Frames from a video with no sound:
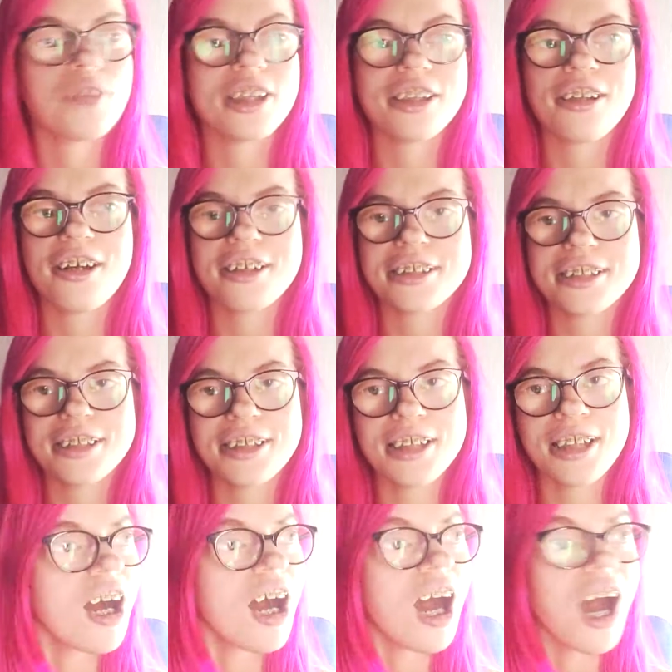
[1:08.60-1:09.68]
my god.
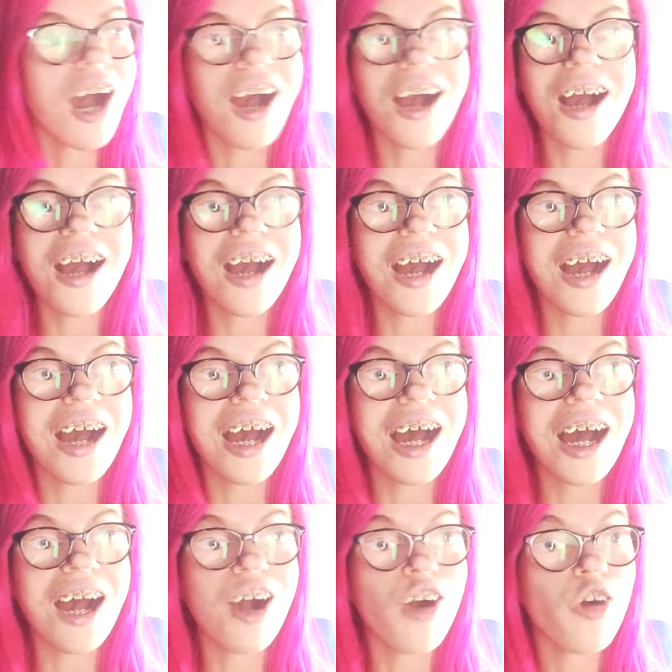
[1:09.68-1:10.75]

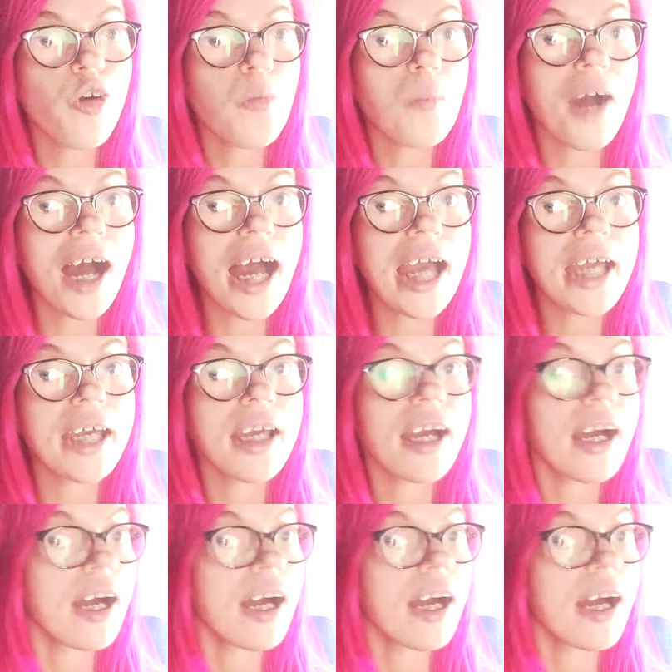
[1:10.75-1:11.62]
Oh my.